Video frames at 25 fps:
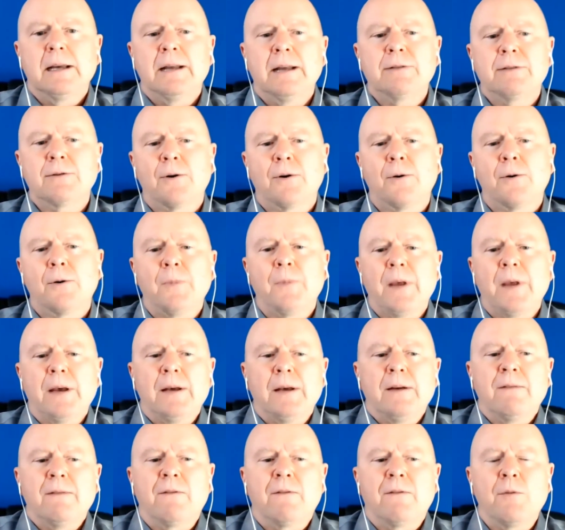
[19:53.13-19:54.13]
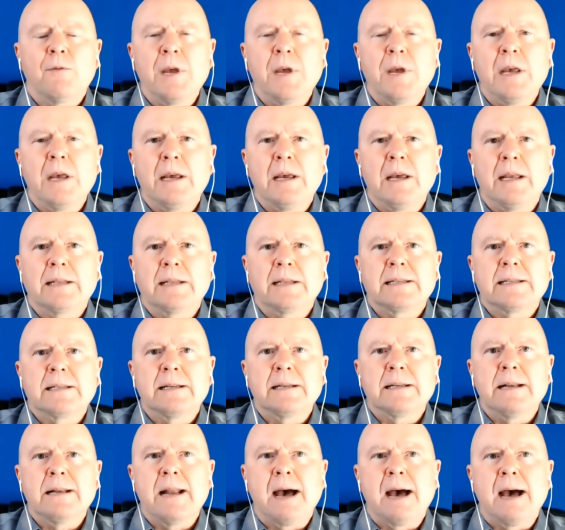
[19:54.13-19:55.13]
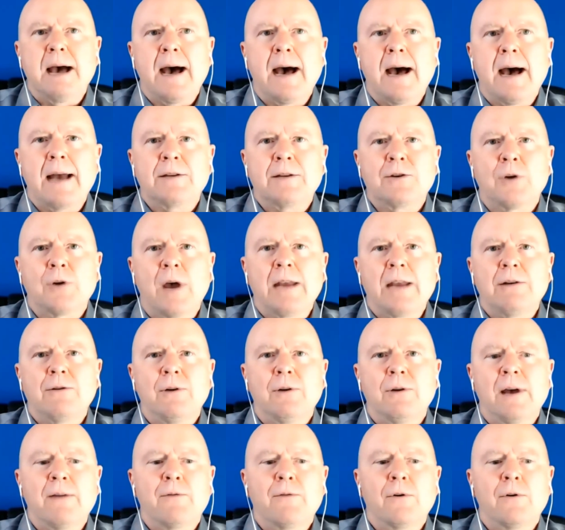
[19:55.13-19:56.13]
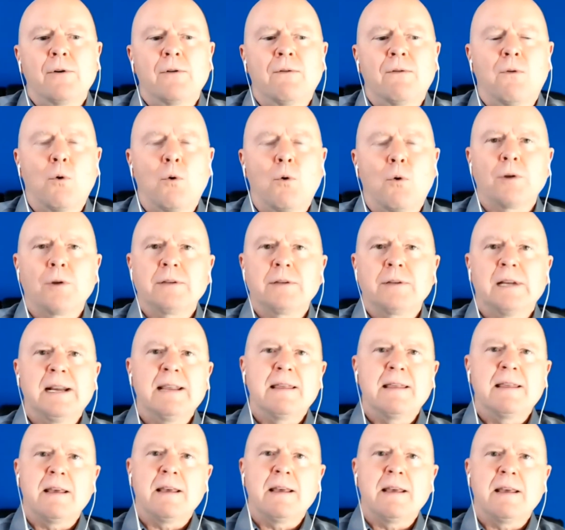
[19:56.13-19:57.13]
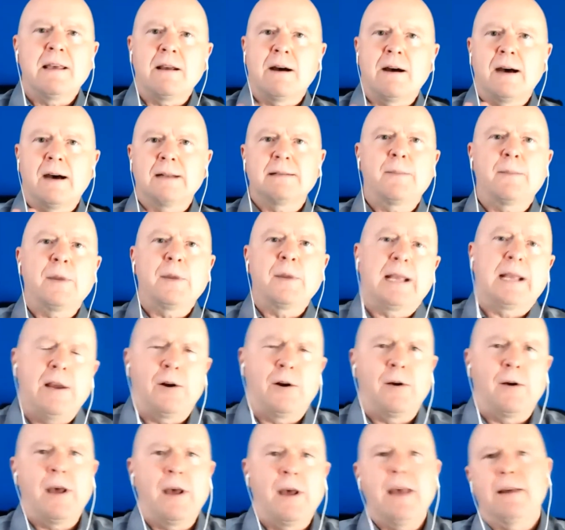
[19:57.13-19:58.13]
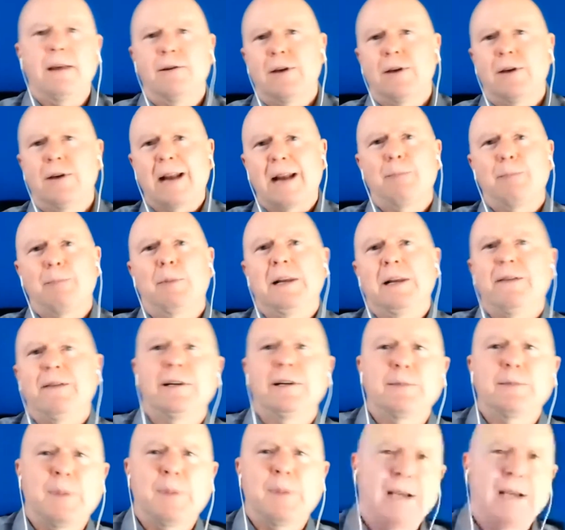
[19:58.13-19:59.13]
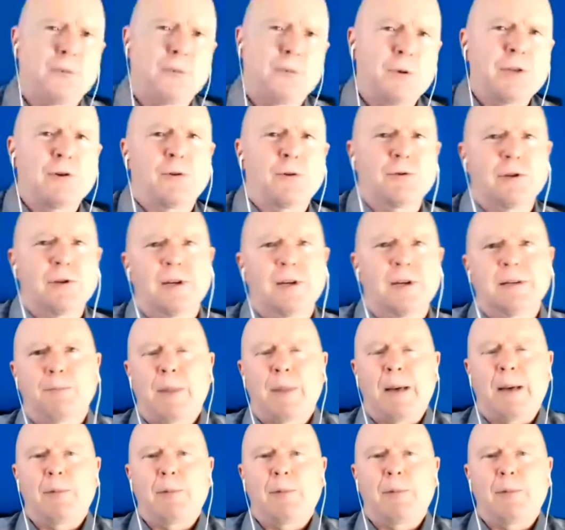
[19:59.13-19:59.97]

And so for me, it's not trying to ever force anything on somebody, like, hey, you got to believe this because the research says blah,